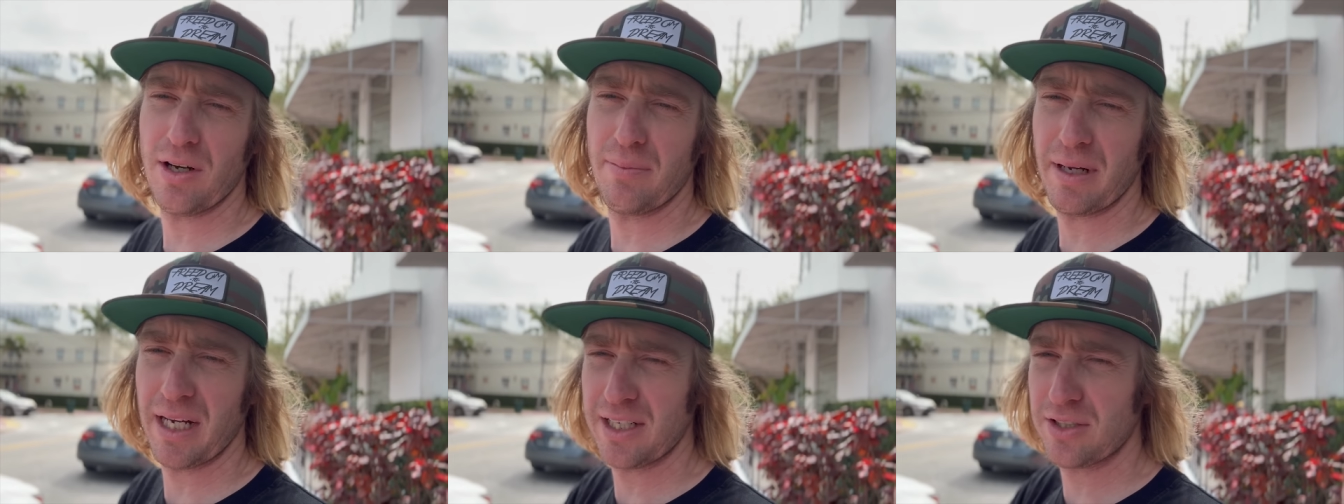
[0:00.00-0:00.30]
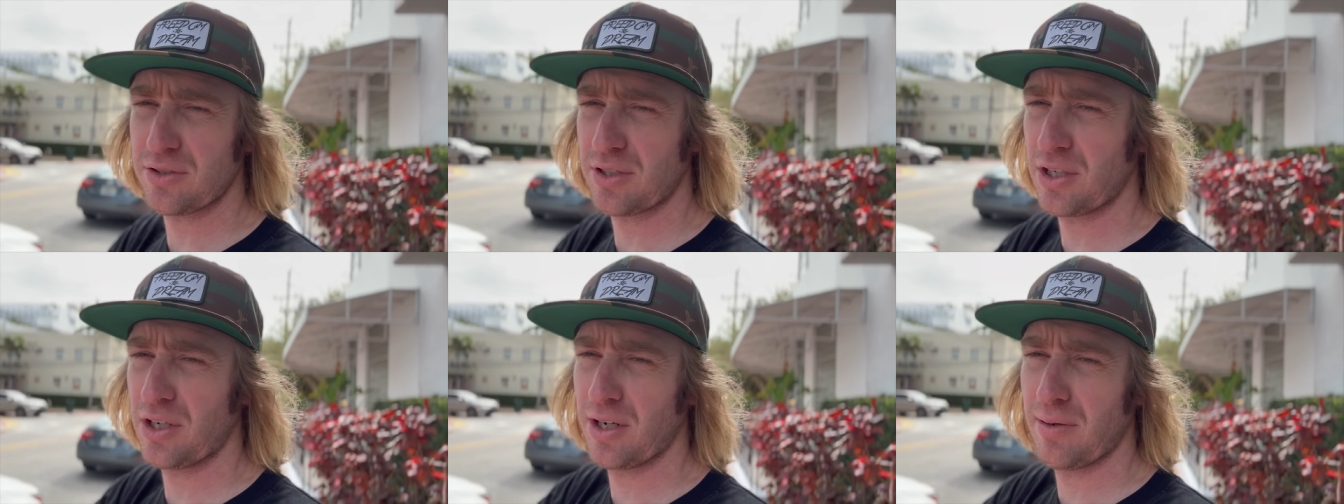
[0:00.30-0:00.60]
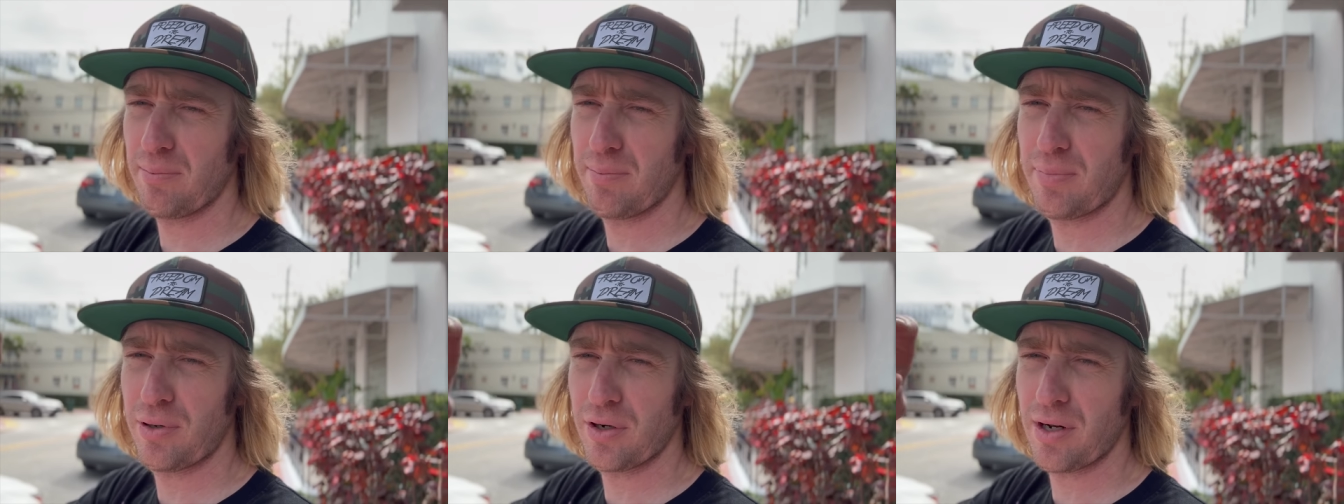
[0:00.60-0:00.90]
I'm actually
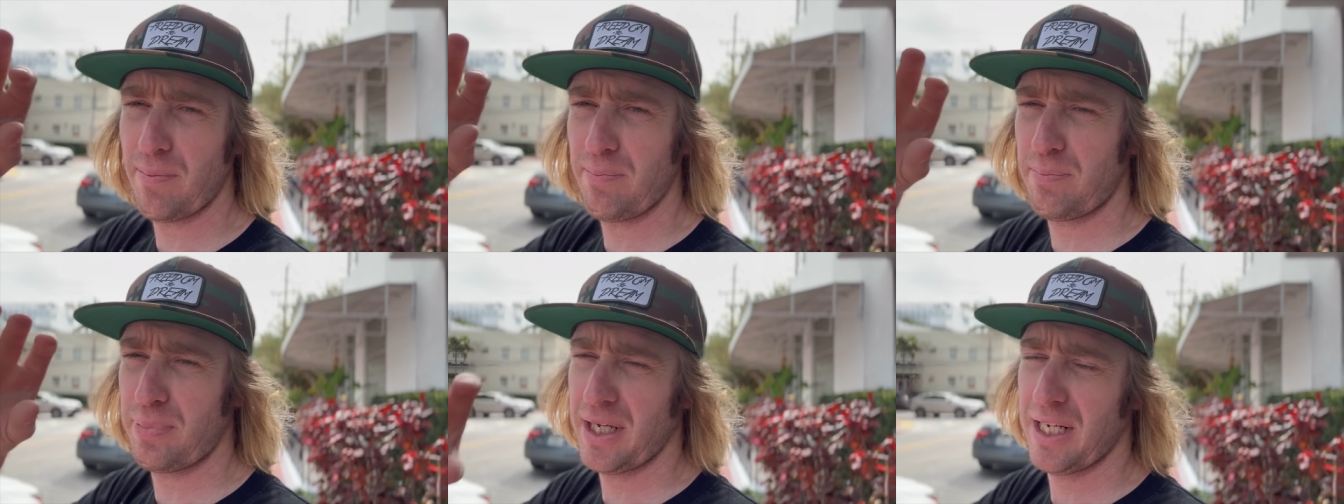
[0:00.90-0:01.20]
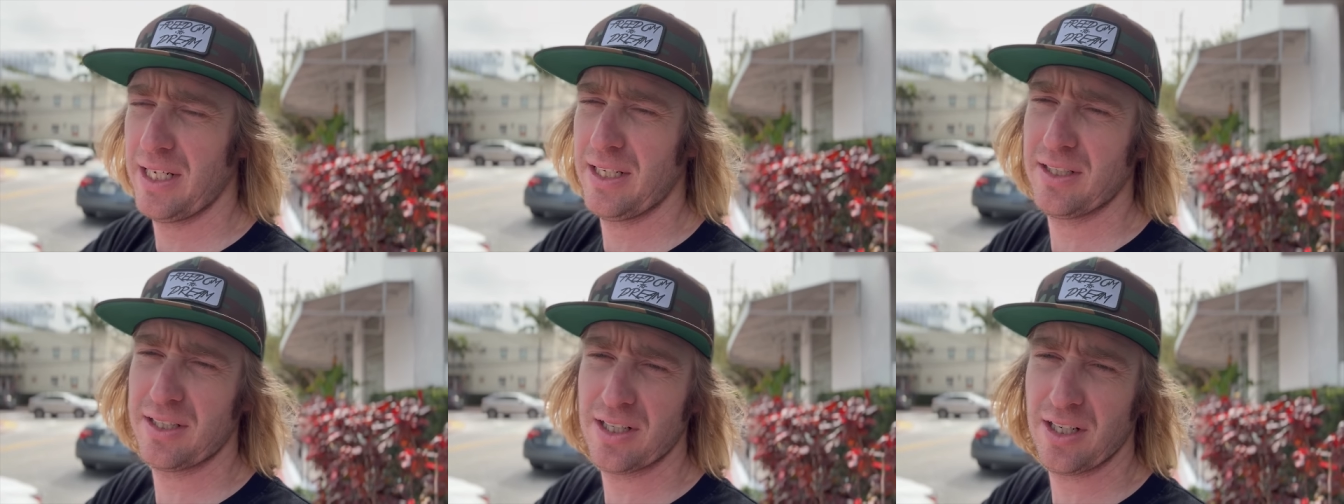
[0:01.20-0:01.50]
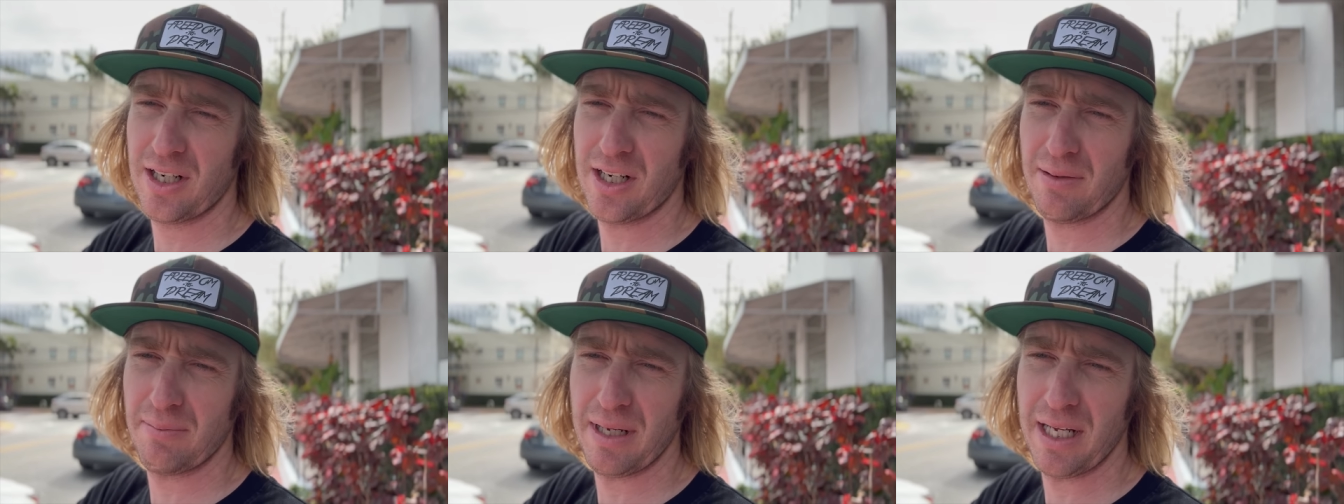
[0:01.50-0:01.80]
gonna put a pinned
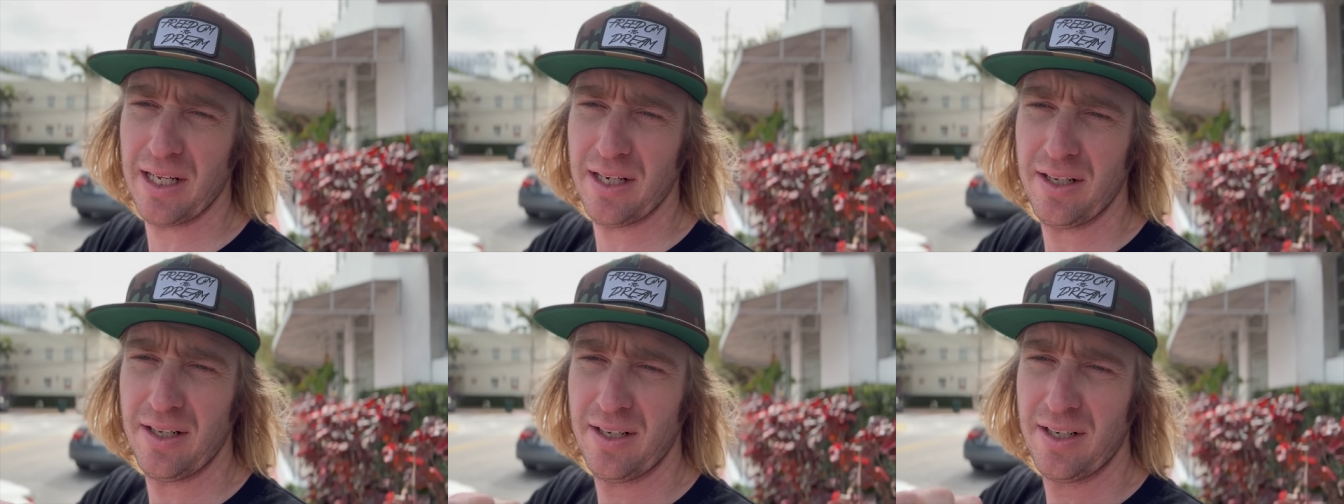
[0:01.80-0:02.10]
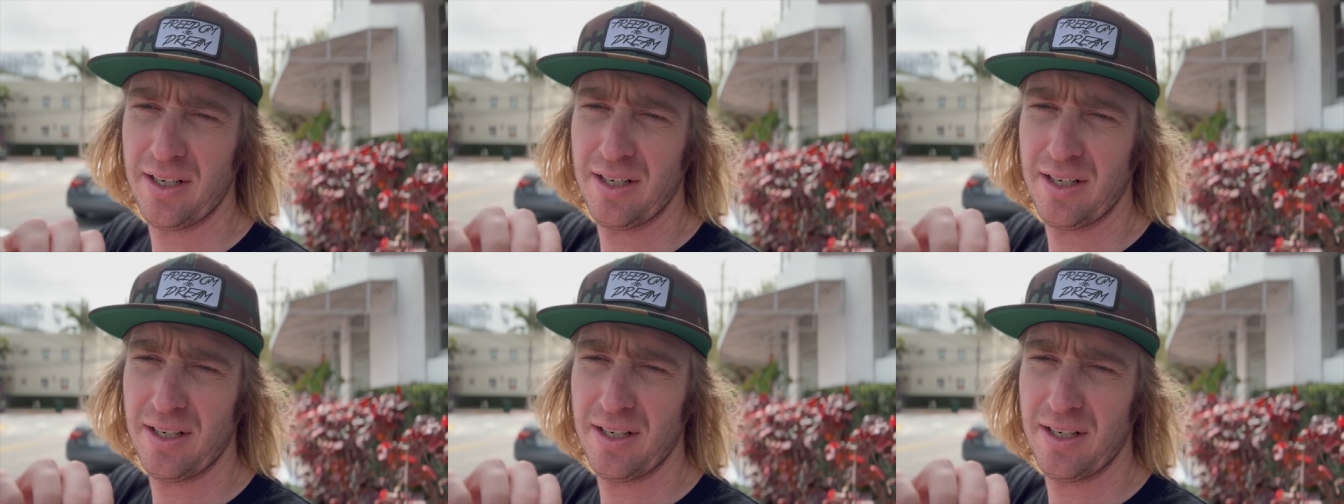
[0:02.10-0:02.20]
comment